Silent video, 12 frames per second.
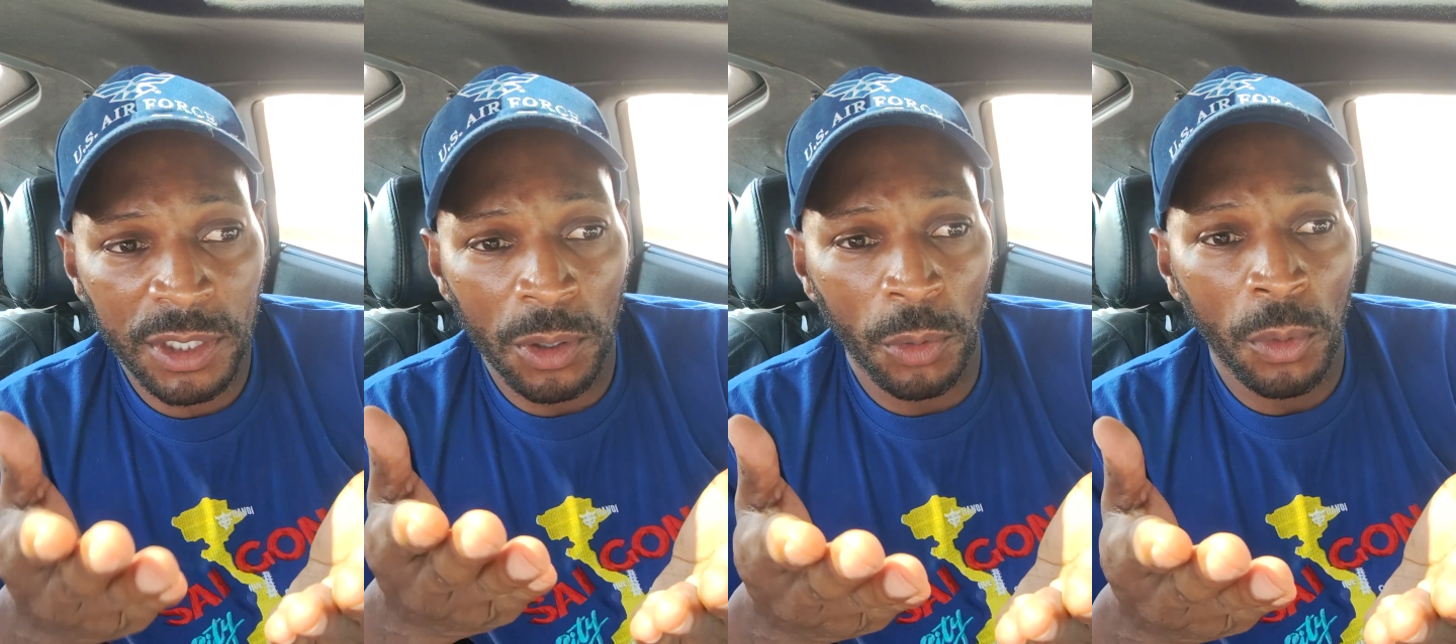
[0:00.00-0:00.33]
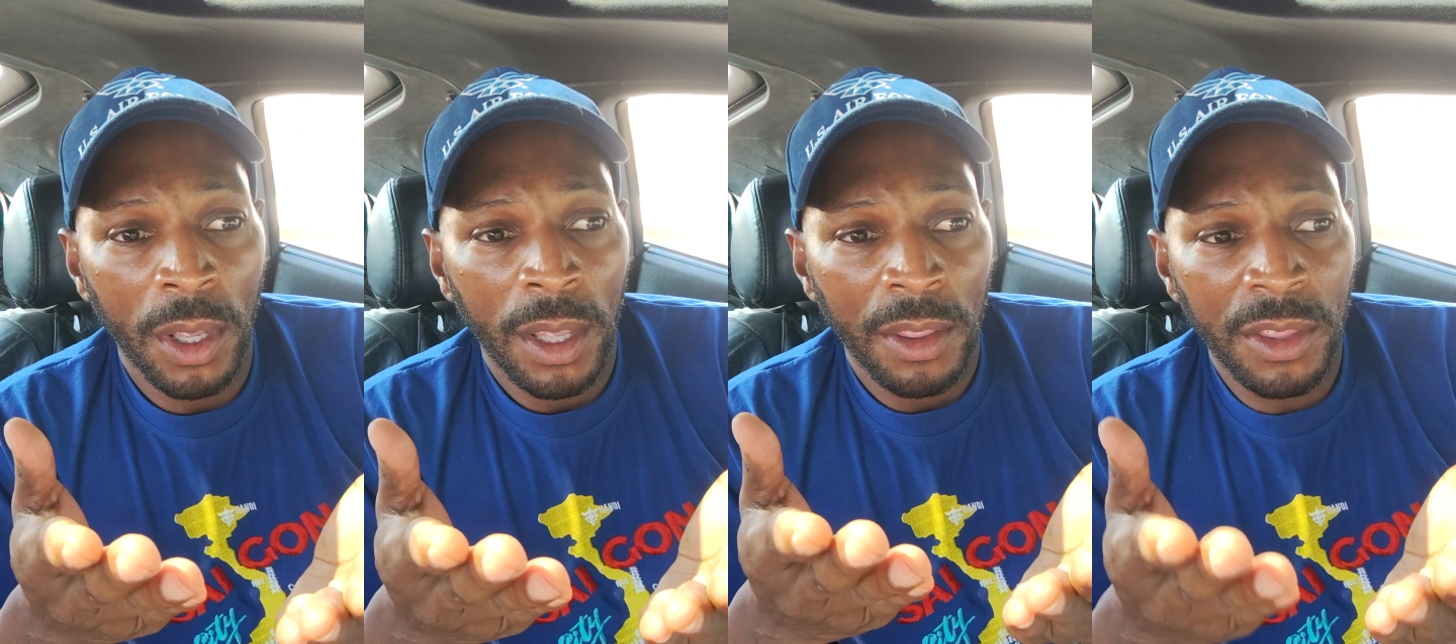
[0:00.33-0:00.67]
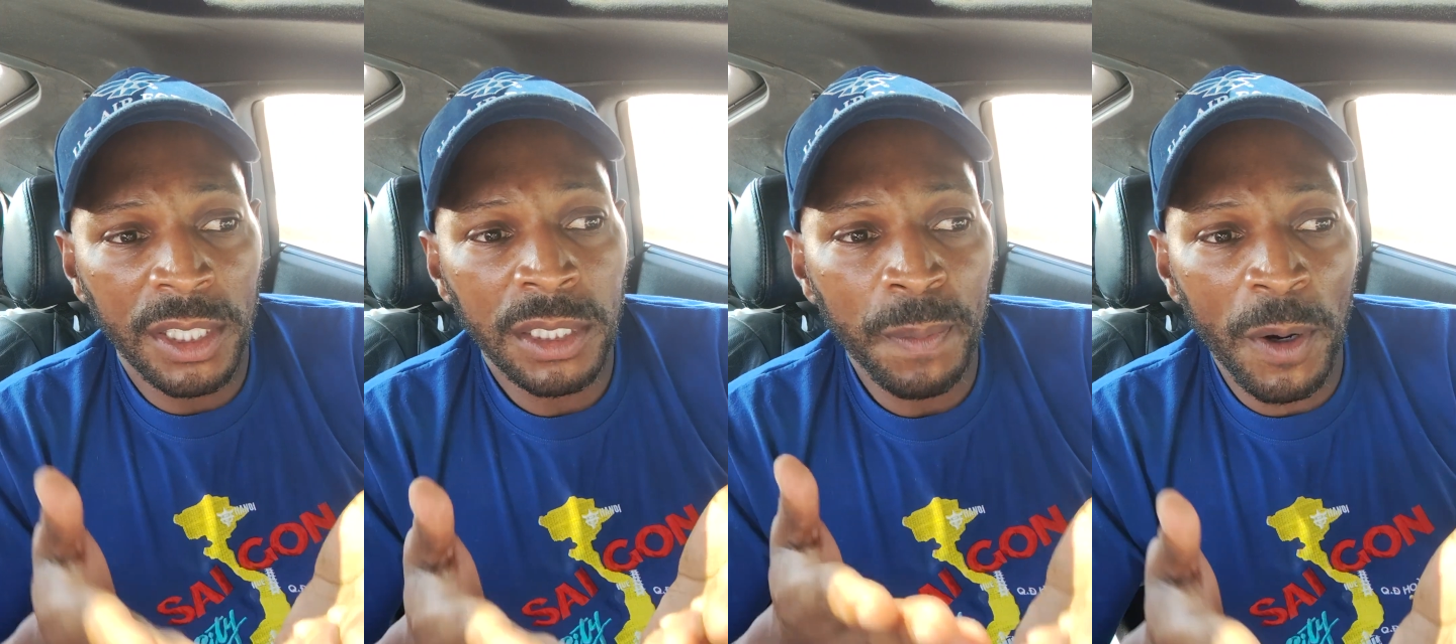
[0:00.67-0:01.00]
So
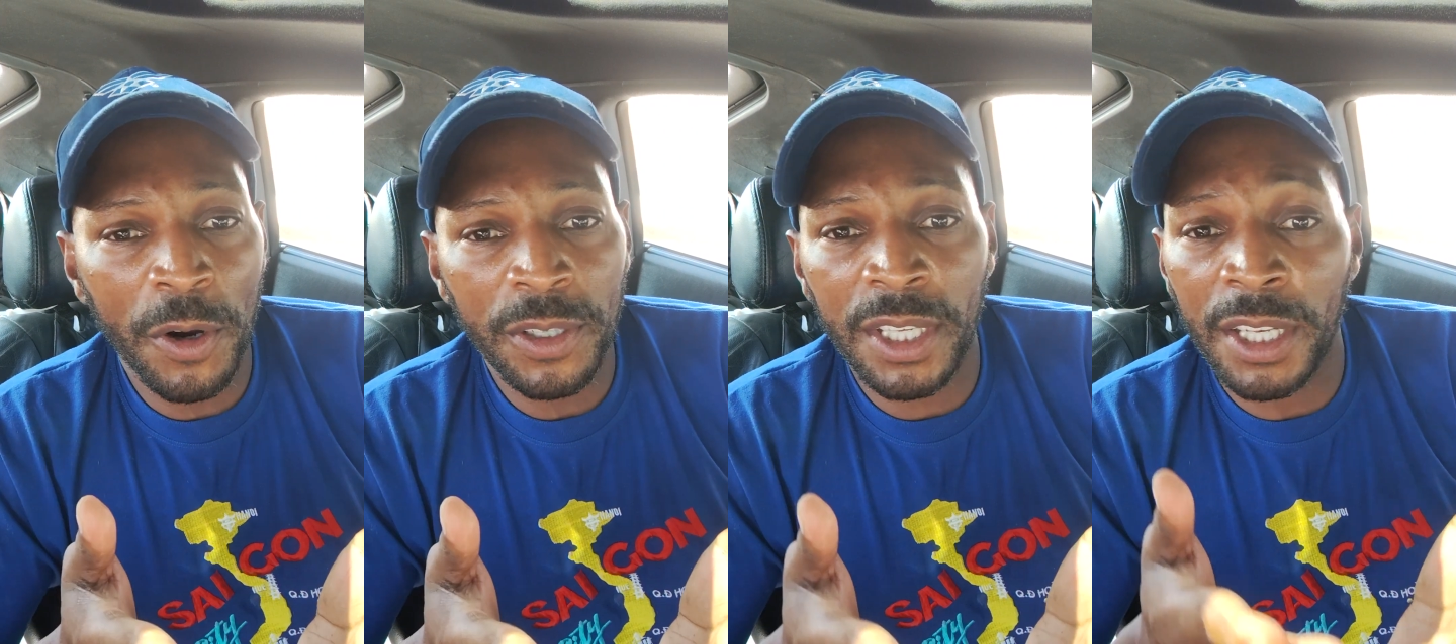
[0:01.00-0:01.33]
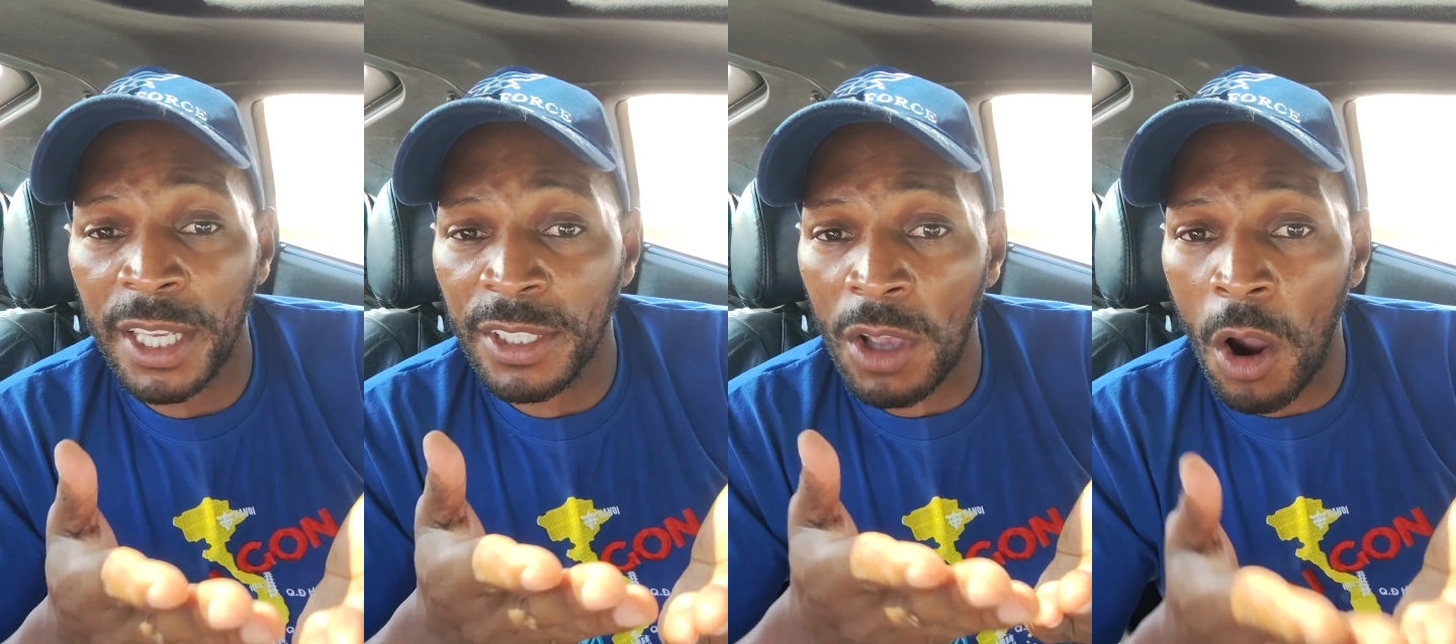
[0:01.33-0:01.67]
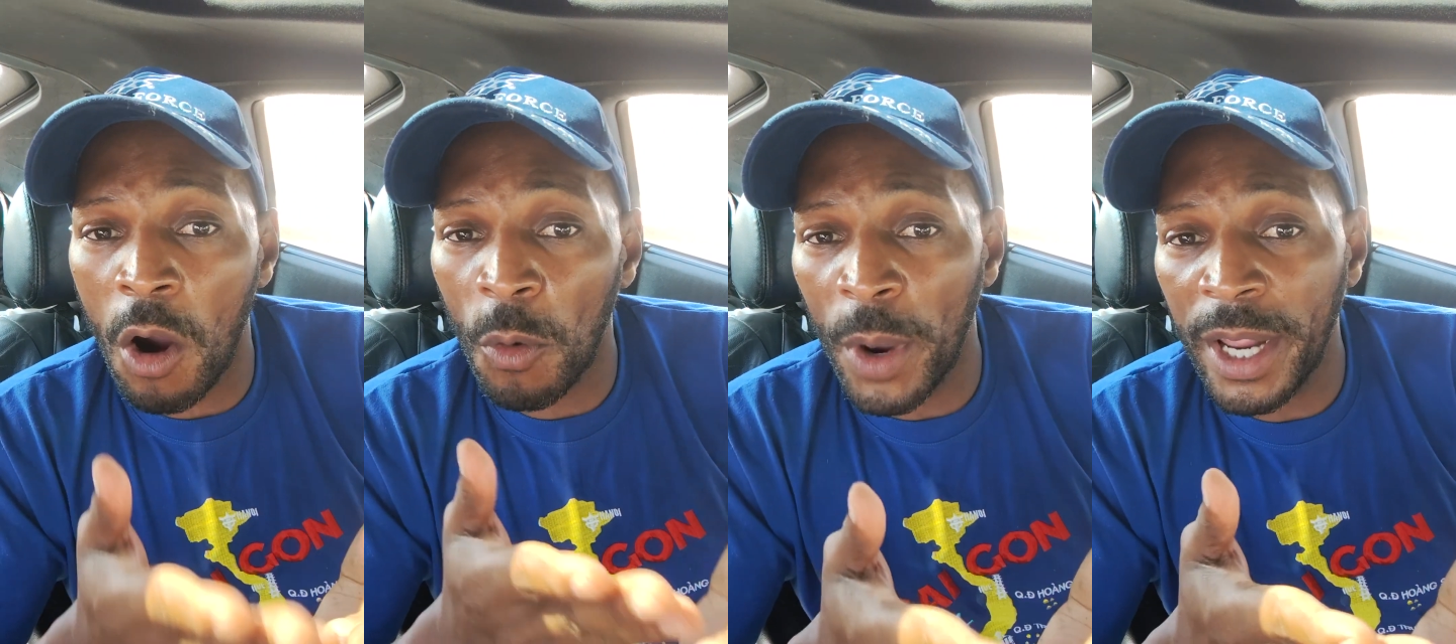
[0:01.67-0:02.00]
this person is
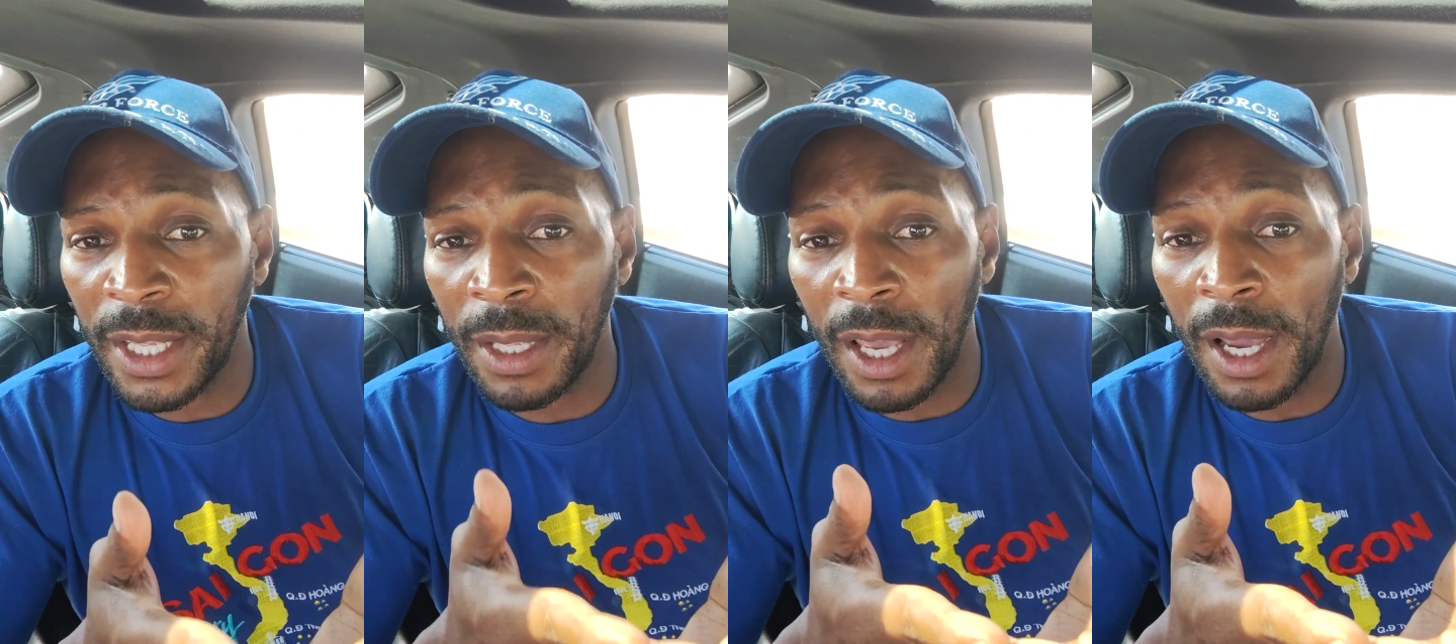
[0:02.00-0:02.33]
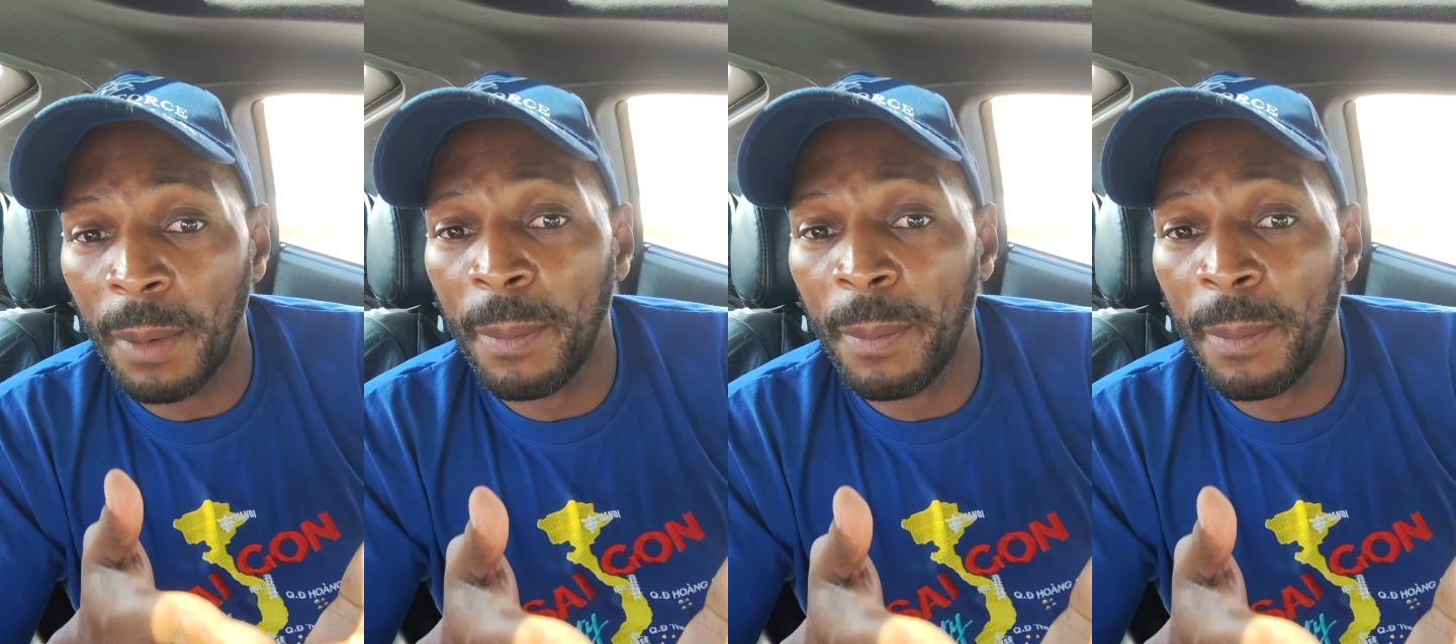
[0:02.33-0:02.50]
already